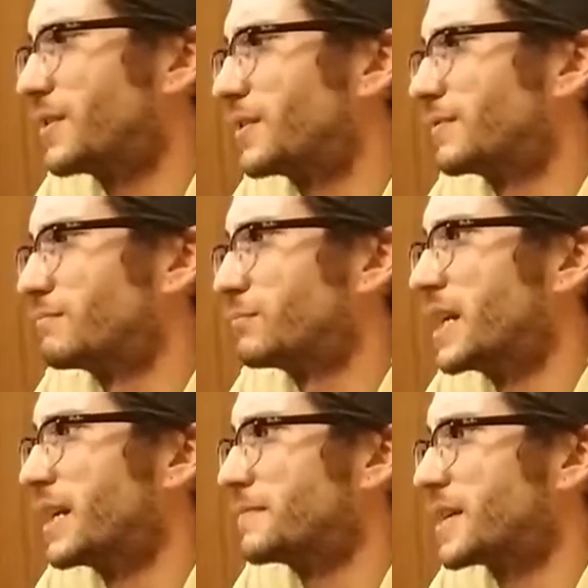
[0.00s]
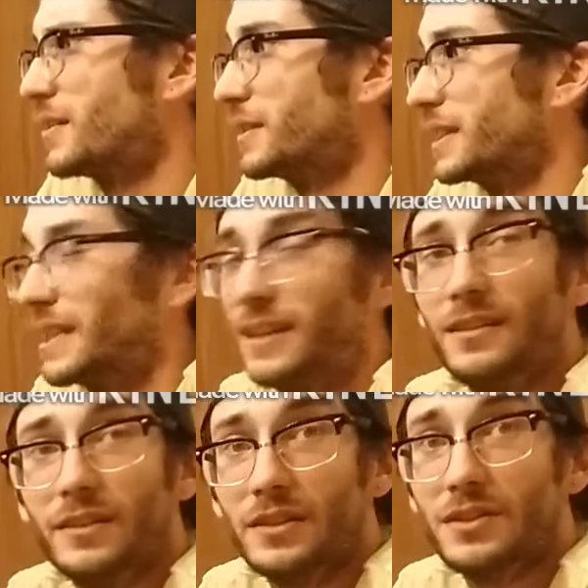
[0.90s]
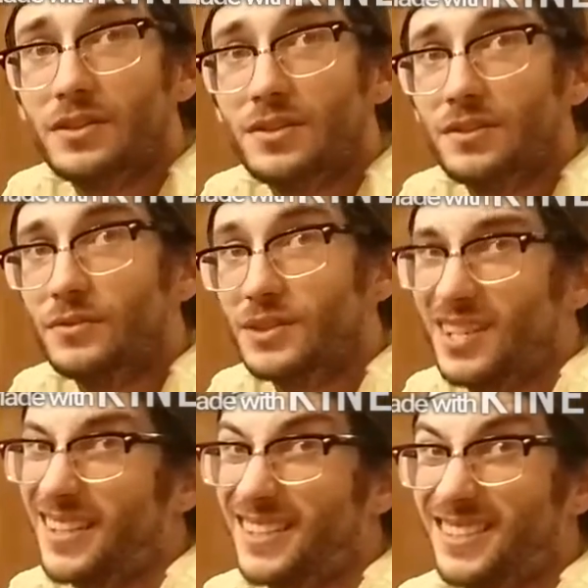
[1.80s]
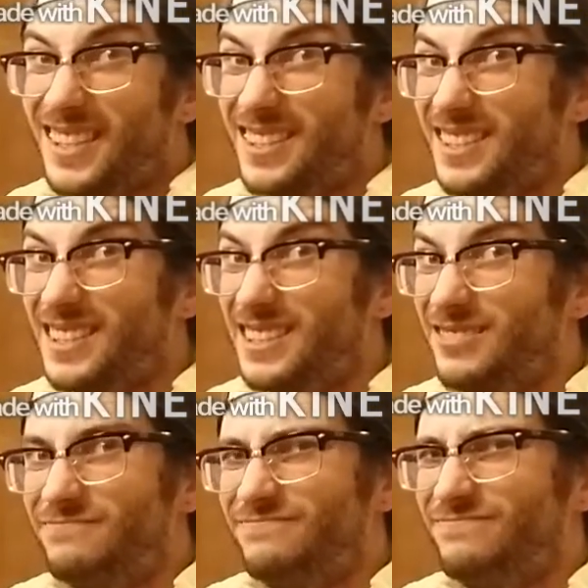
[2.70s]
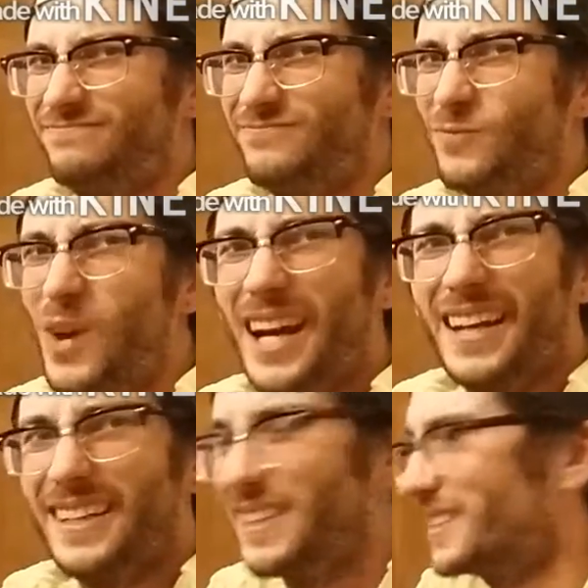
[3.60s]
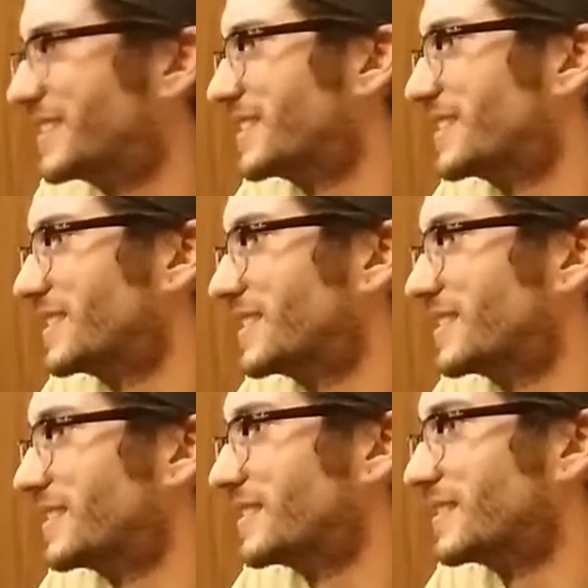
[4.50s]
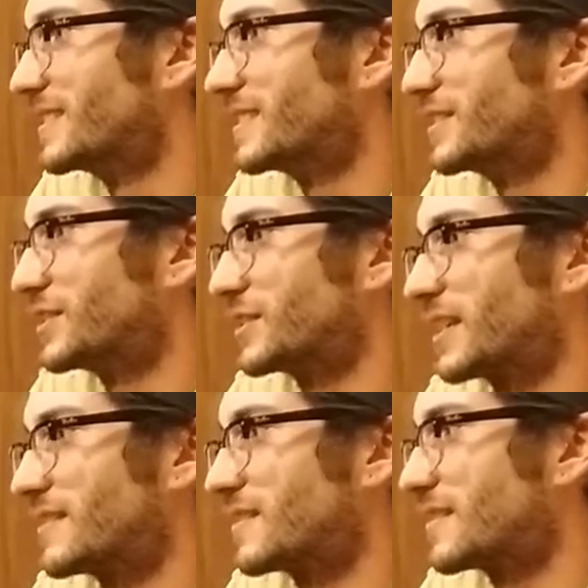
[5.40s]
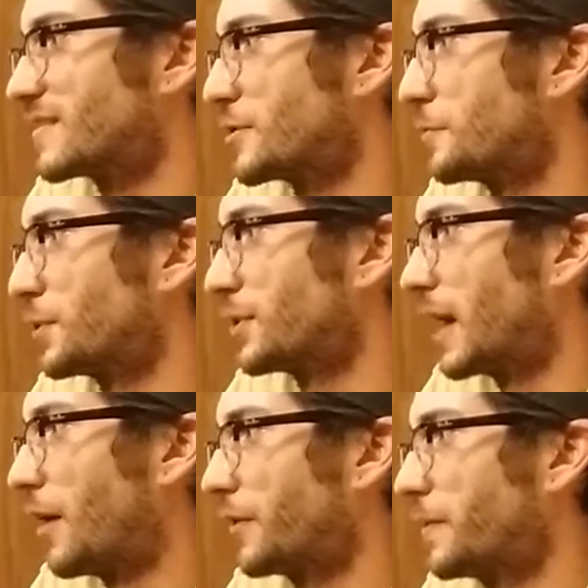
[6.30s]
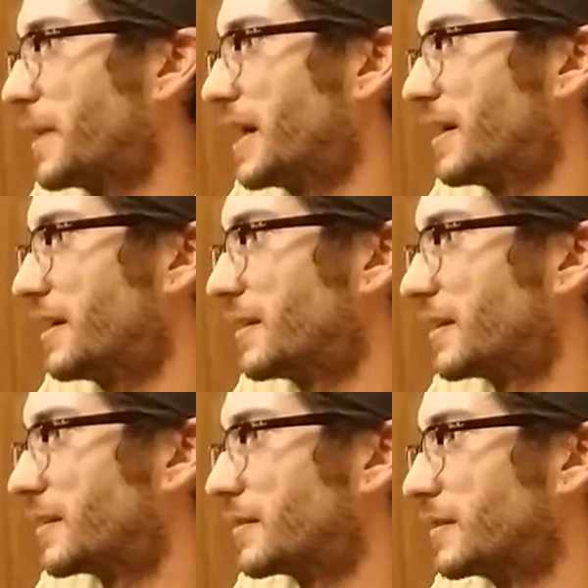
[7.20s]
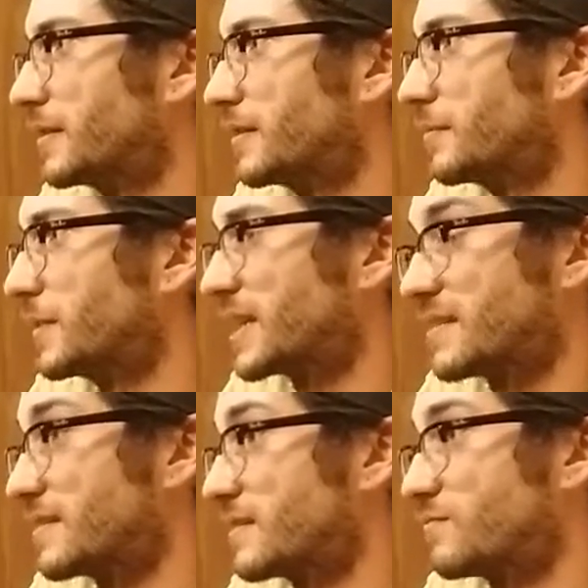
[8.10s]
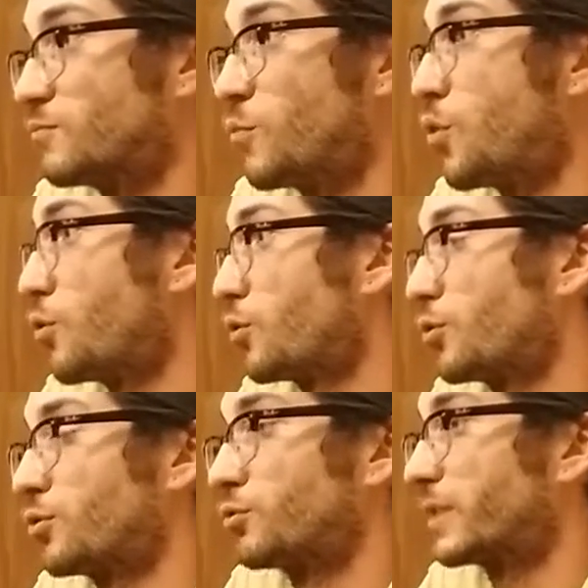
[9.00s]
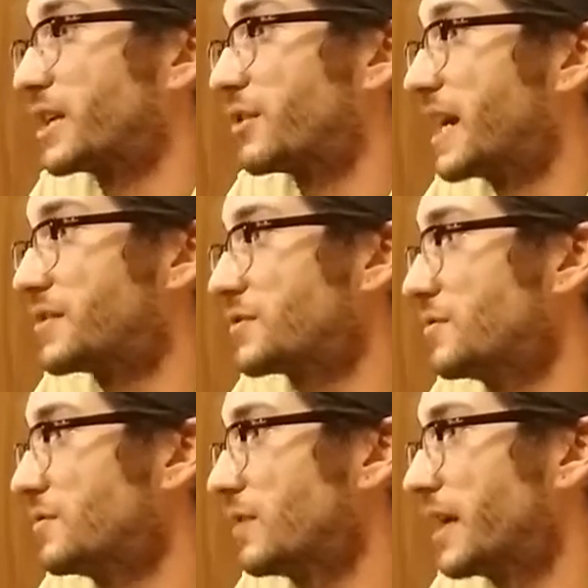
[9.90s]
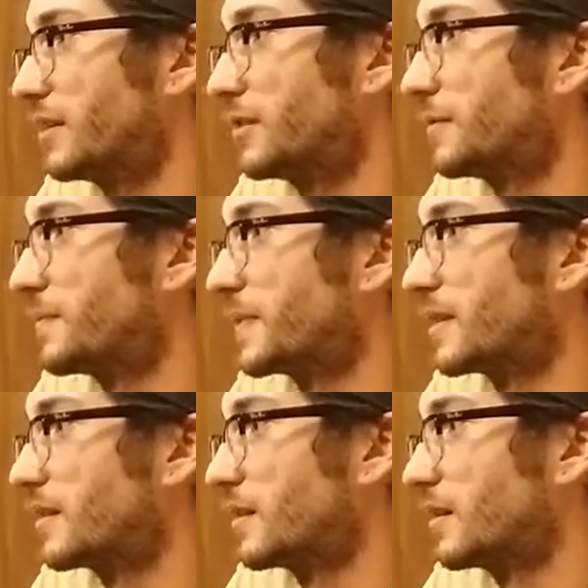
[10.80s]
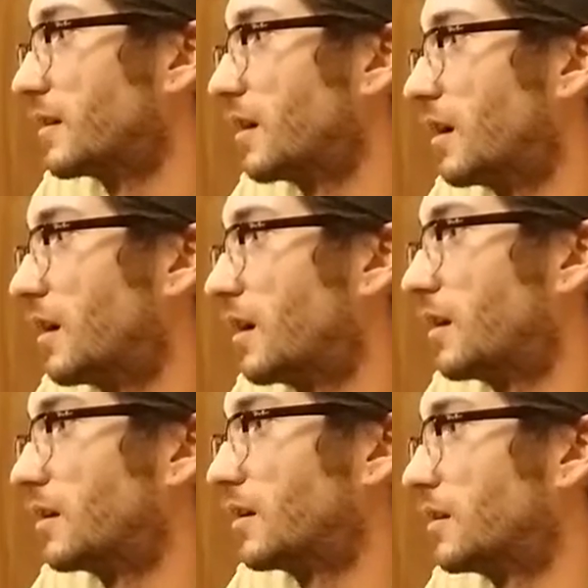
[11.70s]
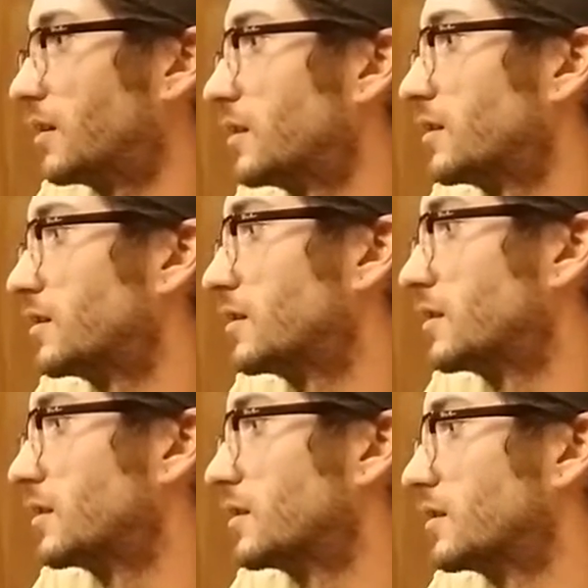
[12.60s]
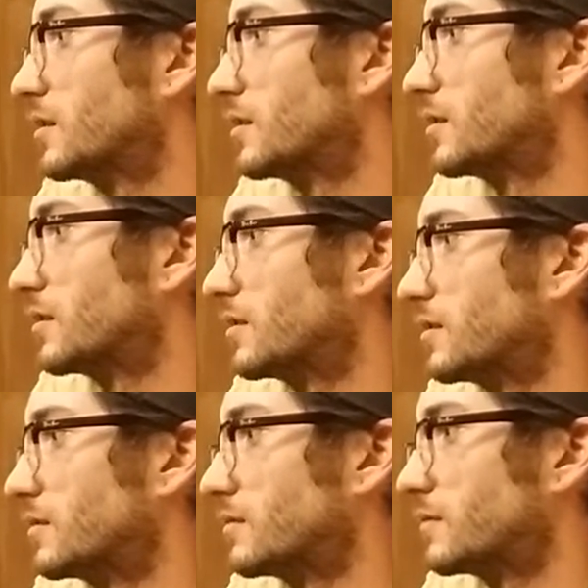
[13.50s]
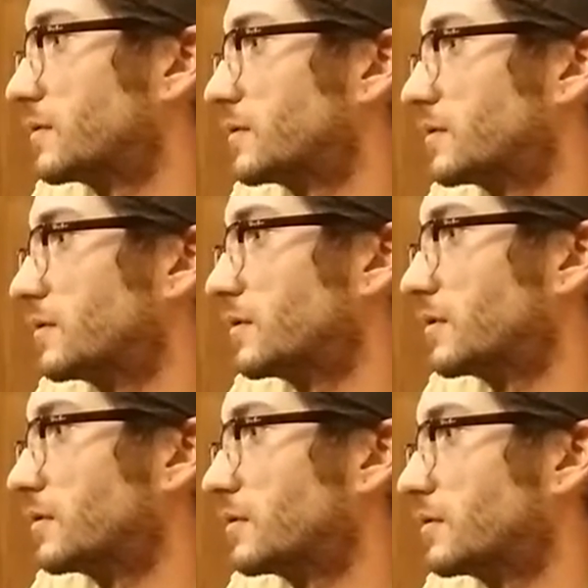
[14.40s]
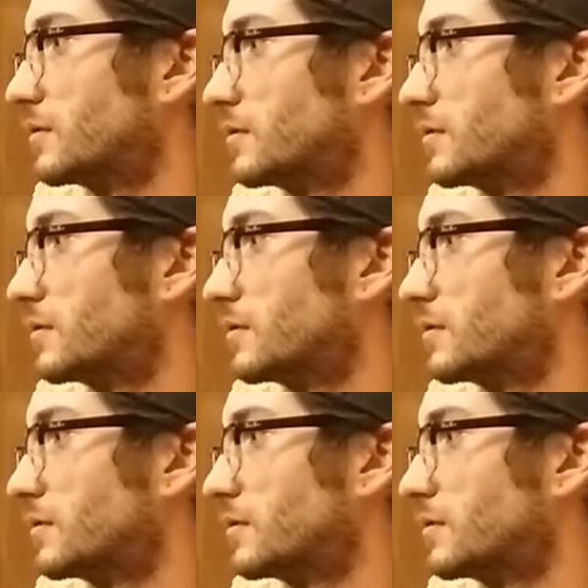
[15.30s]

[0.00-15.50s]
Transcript: their names out in English, which I think is kind of like, why? Is it just because it's a simpler alphabet, or because it's more international? I don't know. Here.